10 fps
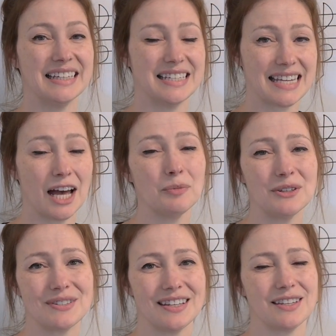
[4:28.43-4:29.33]
To help
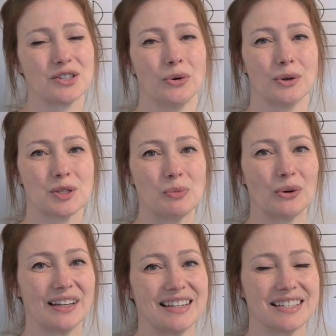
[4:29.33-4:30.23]
you see these chords
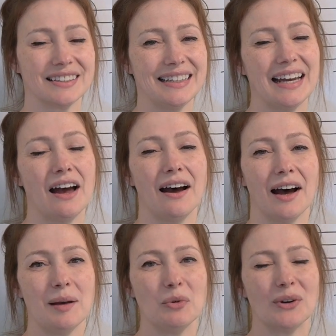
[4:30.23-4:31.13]
more easily,
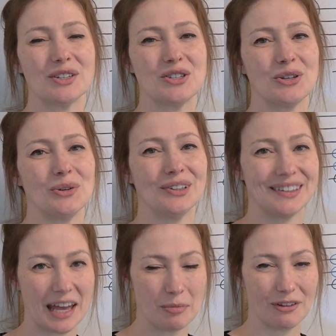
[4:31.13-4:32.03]
I'm going to
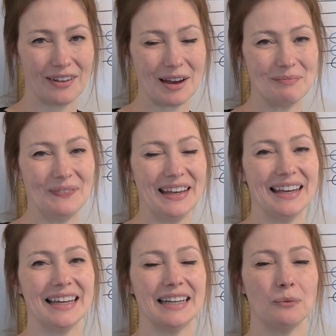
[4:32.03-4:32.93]
label them.
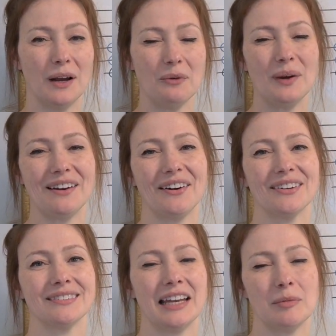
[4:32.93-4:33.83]
When we
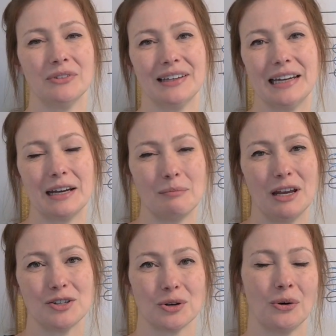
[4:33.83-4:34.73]
are labeling
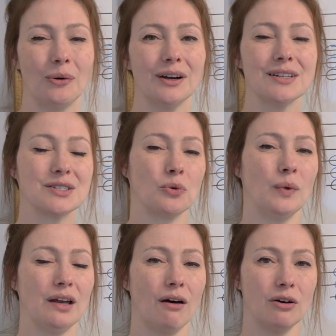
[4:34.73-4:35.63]
major chords,
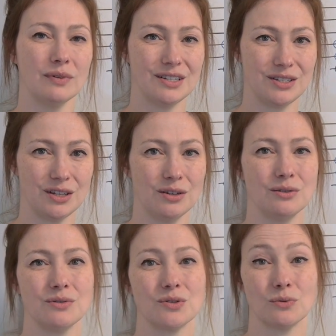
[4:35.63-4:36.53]
we always
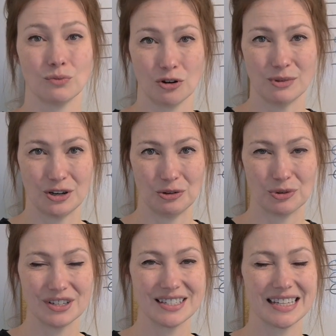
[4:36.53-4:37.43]
use Roman
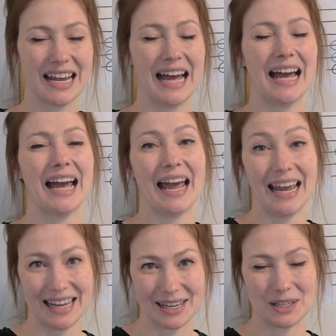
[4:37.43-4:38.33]
numerals,
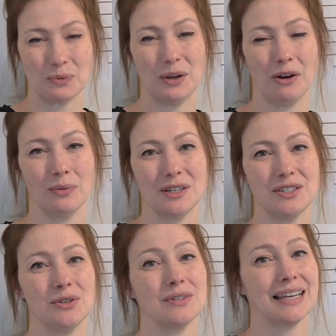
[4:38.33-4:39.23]
and we
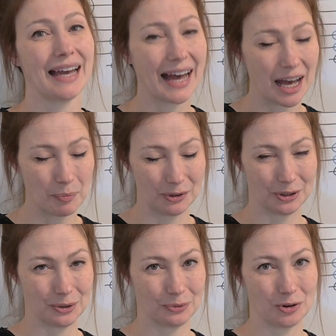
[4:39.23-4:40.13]
always use
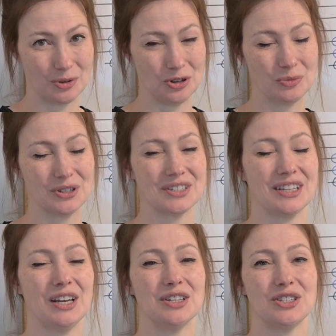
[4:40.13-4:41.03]
capital Roman
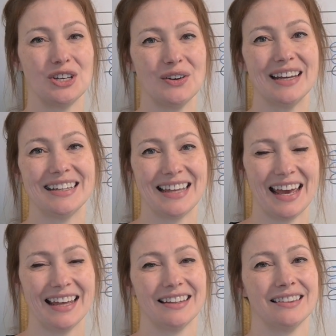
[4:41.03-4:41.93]
numerals to
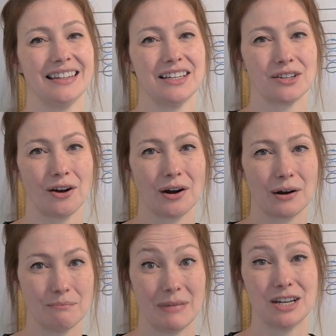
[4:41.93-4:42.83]
indicate that these
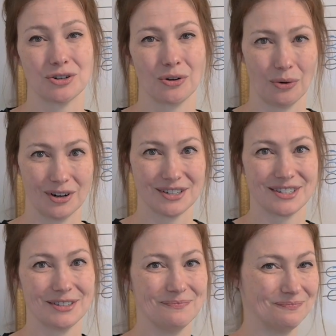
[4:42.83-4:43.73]
are major
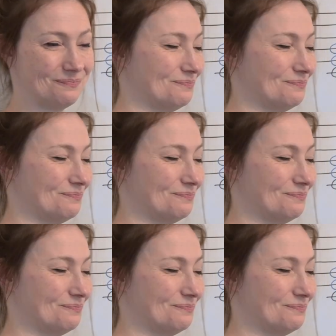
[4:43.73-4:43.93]
chords.